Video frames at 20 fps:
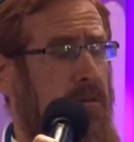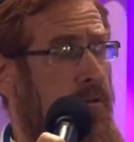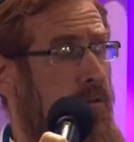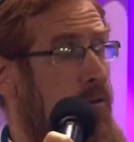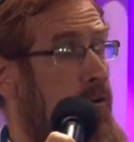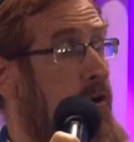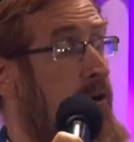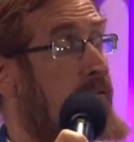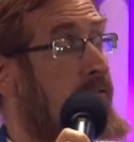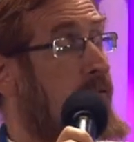
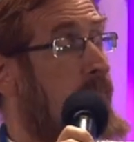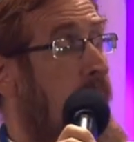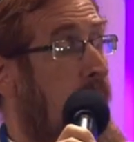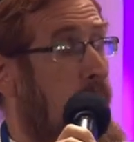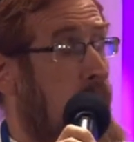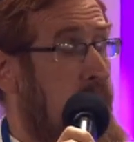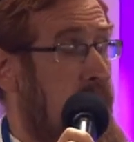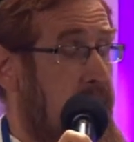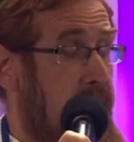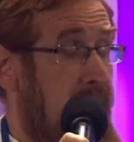learned from our
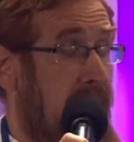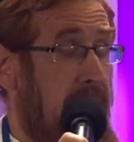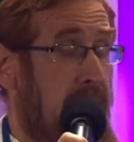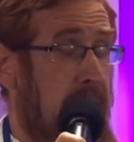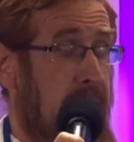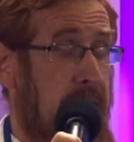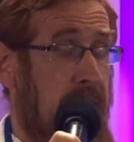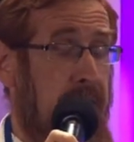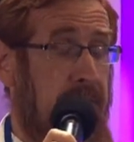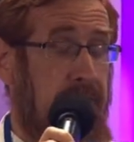
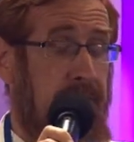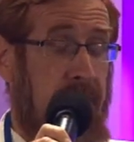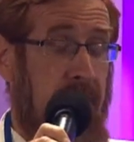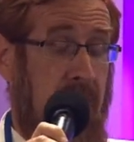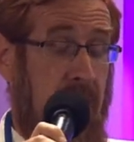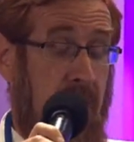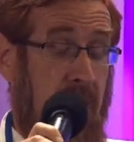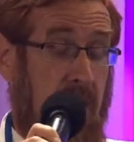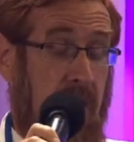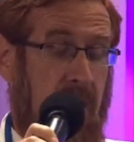mistakes,
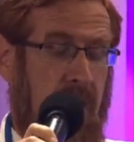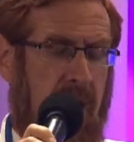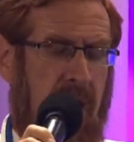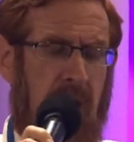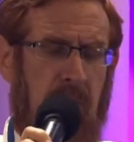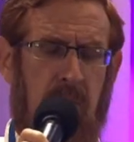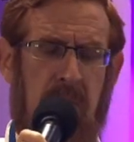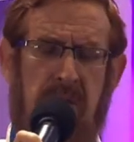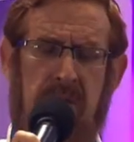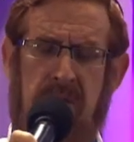
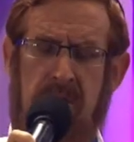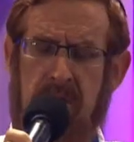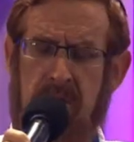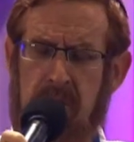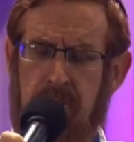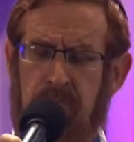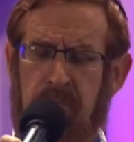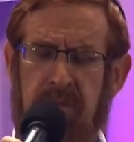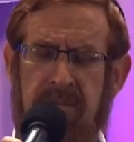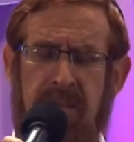and we
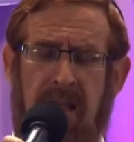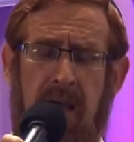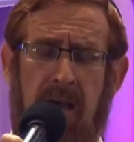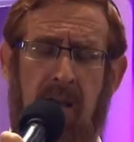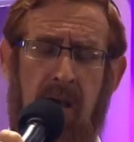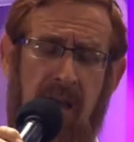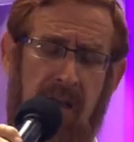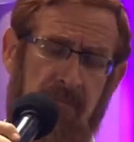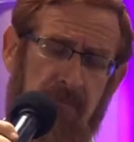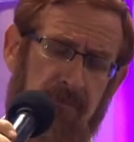put down
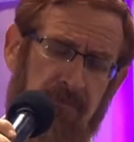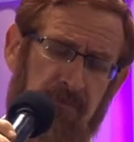a